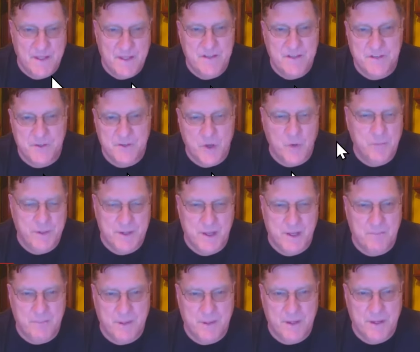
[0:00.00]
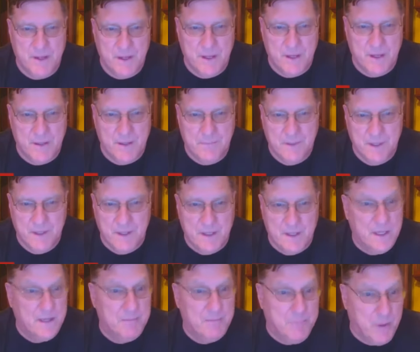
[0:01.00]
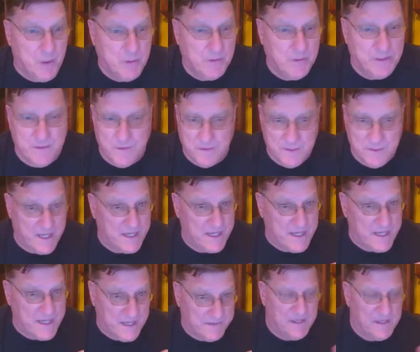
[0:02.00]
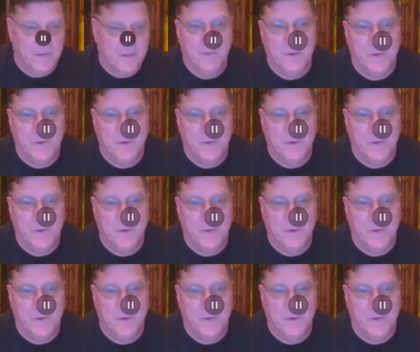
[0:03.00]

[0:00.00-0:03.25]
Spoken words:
It just opened up in Poland, or take out the.